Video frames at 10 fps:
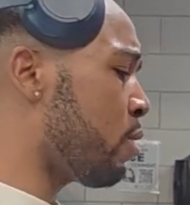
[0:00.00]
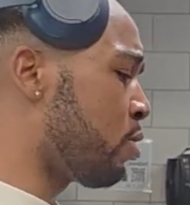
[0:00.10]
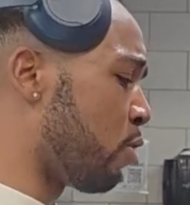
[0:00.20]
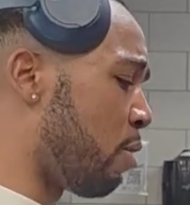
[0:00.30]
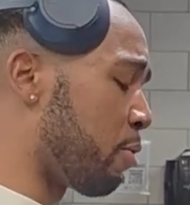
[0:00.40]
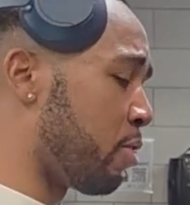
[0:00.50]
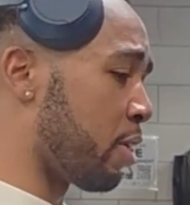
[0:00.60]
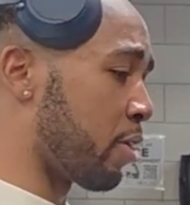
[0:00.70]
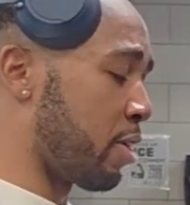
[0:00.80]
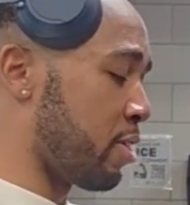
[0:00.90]
So I'm gonna go ahead
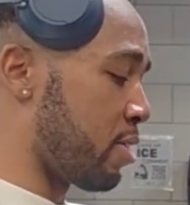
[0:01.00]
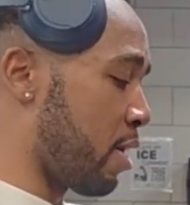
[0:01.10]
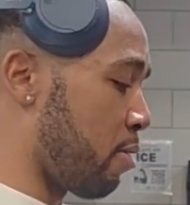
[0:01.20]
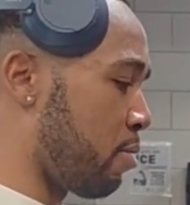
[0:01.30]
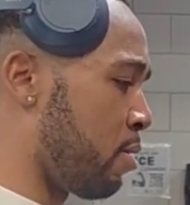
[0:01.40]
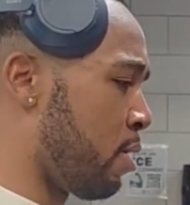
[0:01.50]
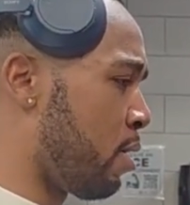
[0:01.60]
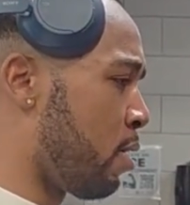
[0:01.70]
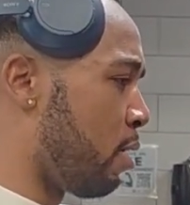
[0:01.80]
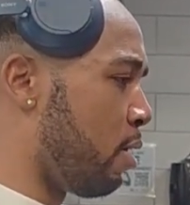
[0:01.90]
and crank these out.
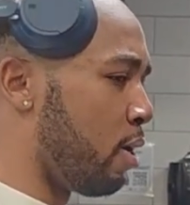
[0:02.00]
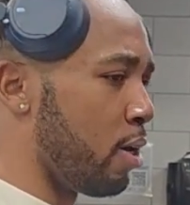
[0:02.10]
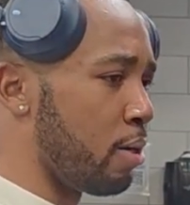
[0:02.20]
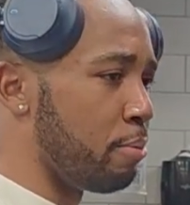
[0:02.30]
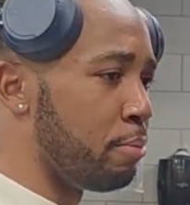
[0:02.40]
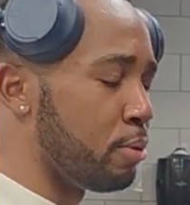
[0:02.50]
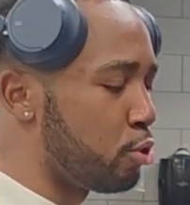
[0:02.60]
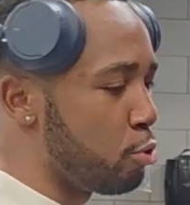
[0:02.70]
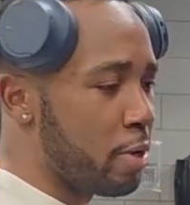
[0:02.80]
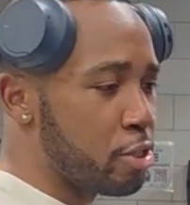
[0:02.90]

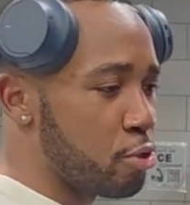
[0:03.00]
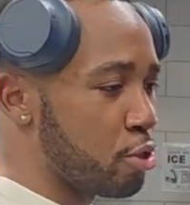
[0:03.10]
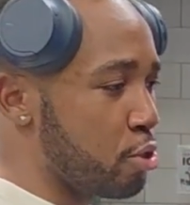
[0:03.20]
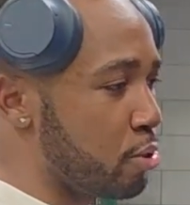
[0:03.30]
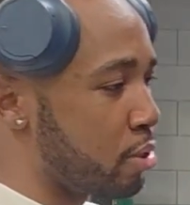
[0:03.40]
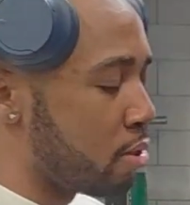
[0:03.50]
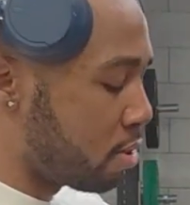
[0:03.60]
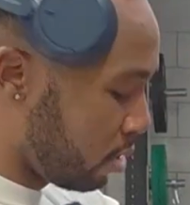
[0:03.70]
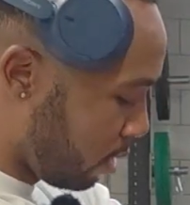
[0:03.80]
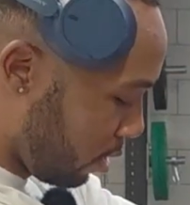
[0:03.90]
2 ways you can do it.
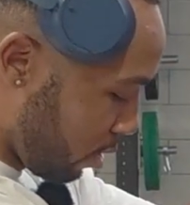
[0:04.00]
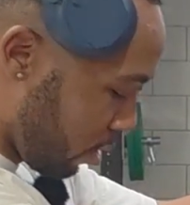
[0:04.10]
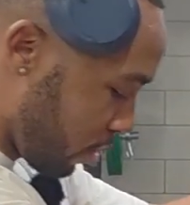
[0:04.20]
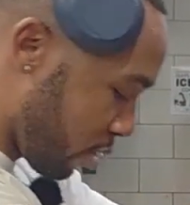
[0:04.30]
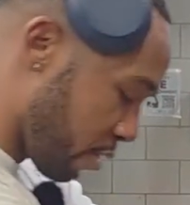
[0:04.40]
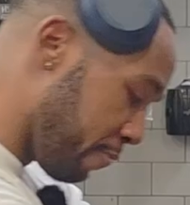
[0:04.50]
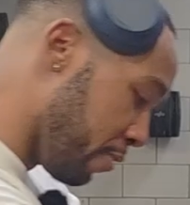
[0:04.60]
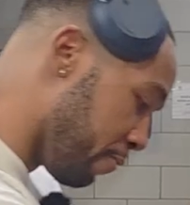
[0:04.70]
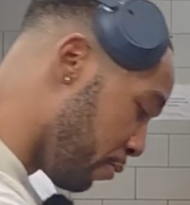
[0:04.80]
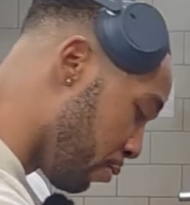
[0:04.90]
You have your
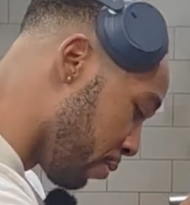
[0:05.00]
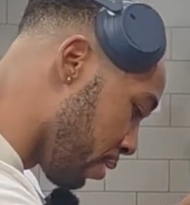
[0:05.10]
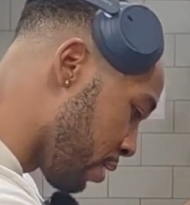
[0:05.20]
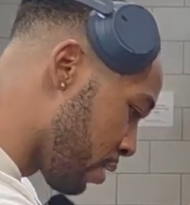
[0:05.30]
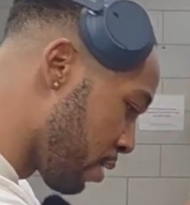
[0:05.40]
foot forward.